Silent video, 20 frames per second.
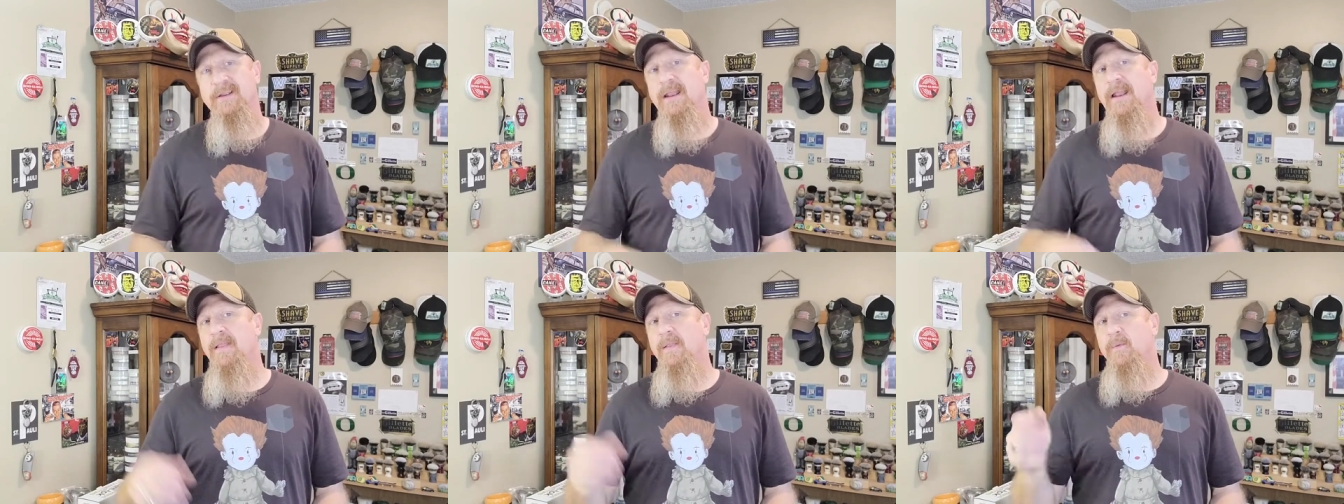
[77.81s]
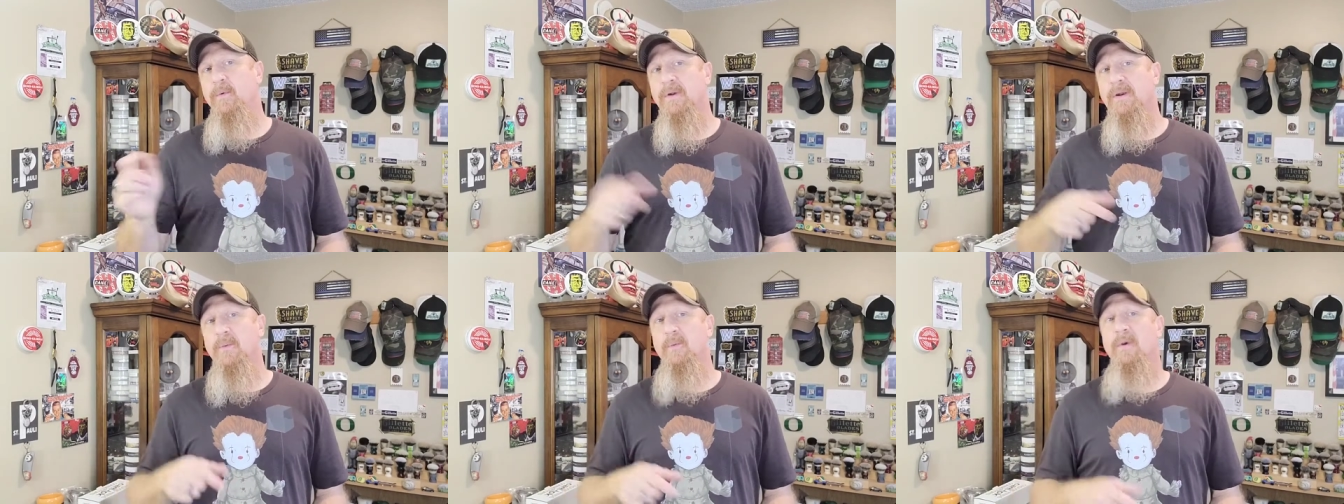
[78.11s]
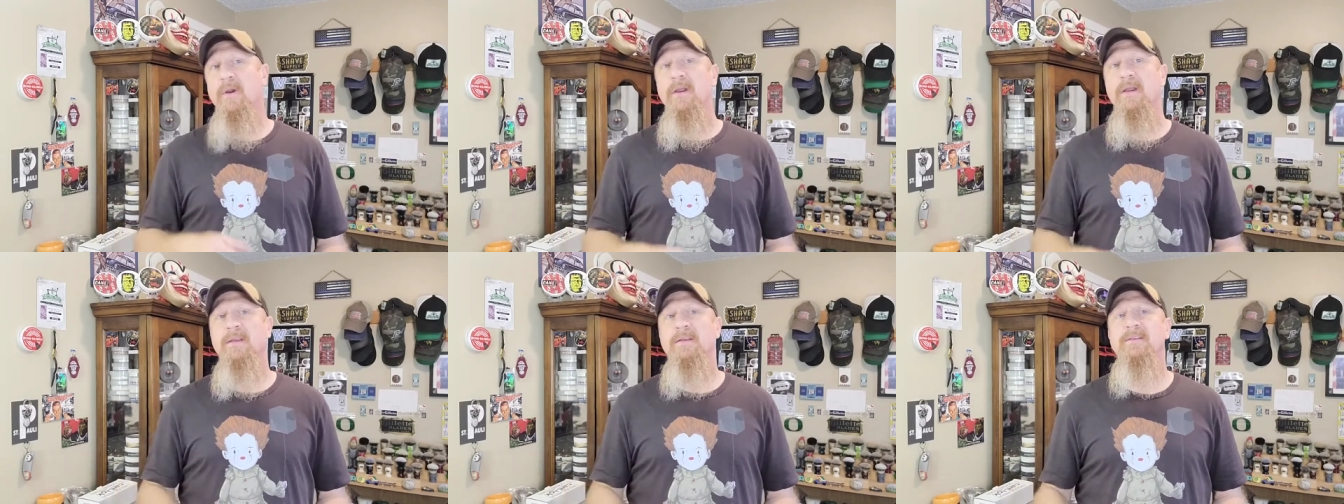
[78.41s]
and the one I'm
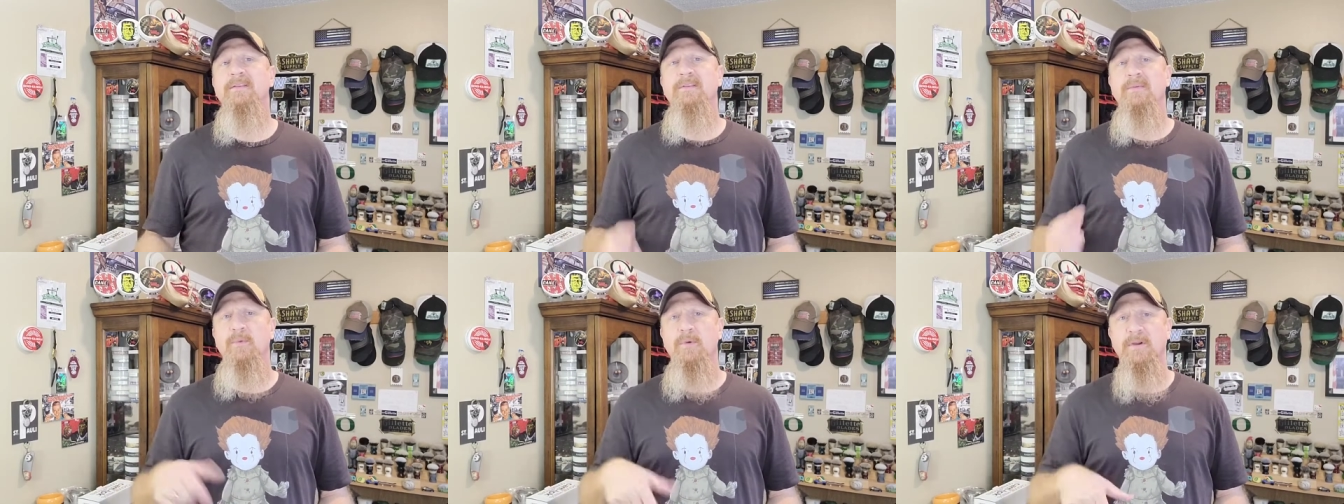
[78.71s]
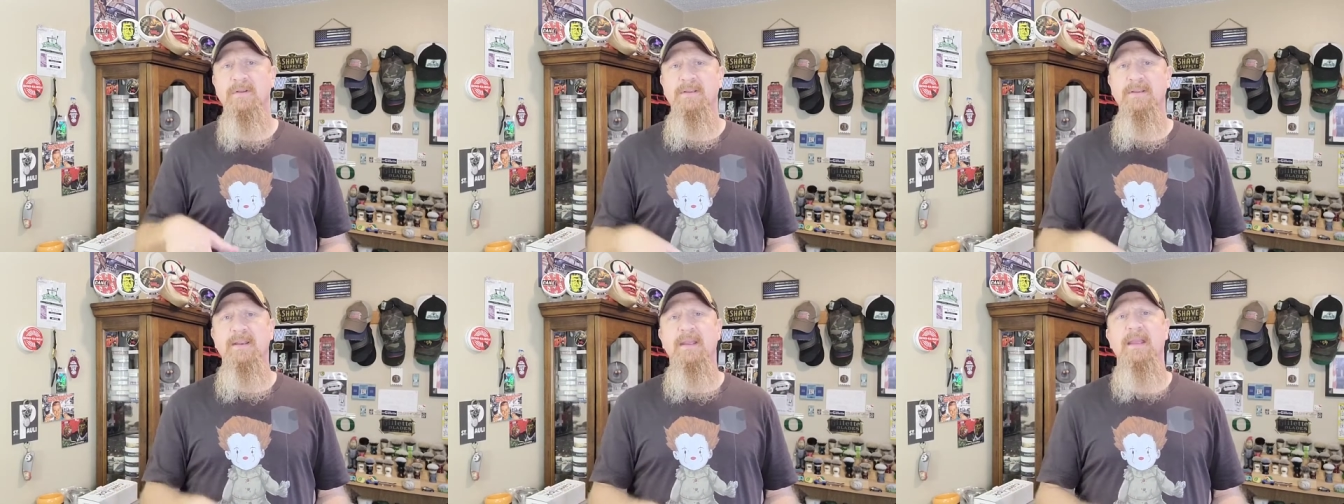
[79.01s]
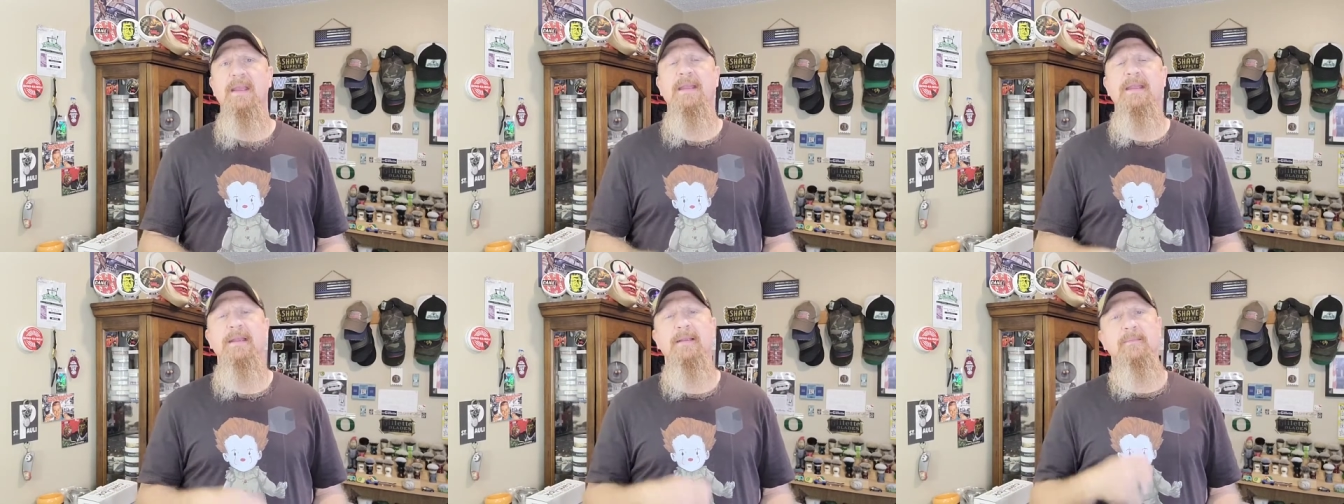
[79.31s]
wearing to work
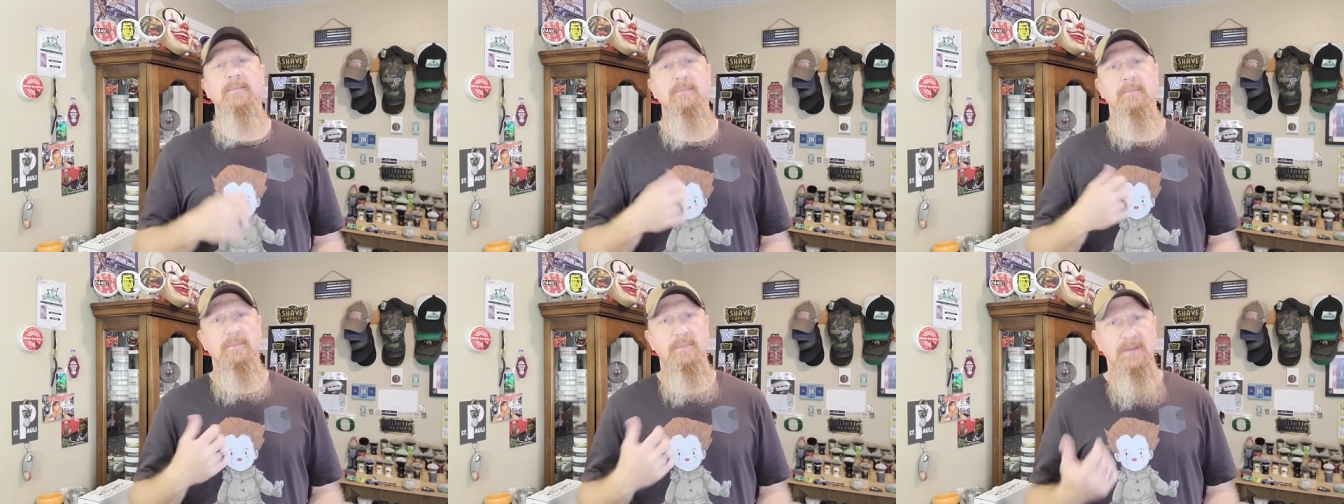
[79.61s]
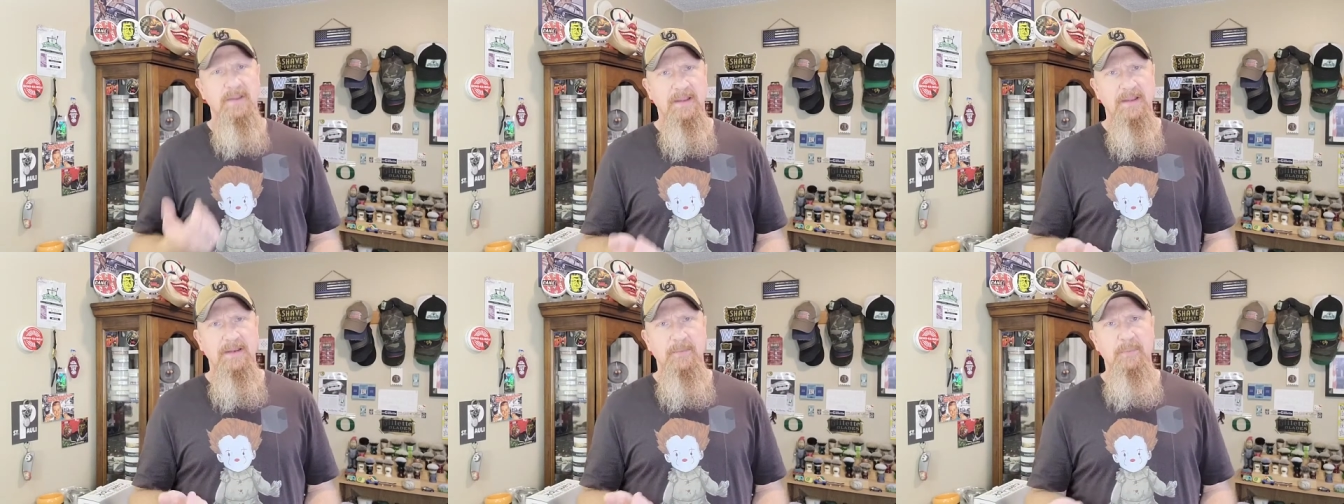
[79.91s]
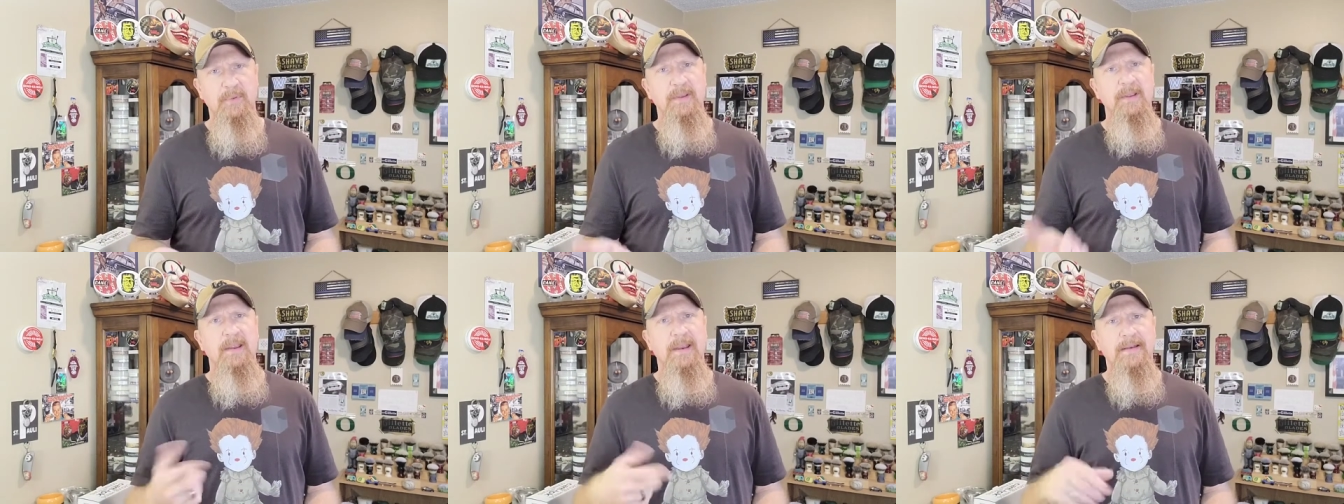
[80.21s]
today, the
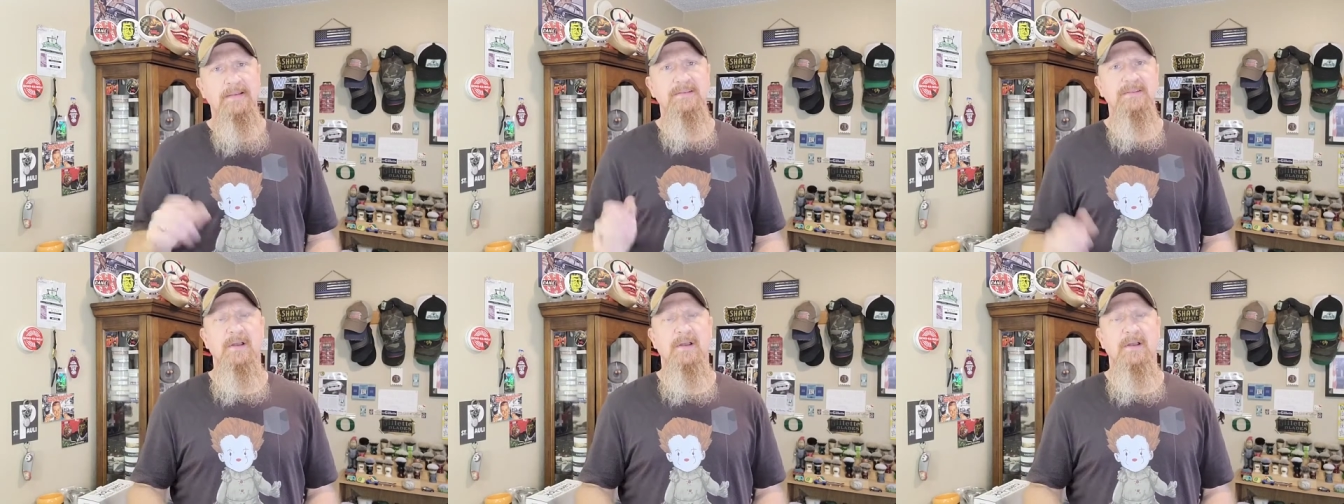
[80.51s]
EDP and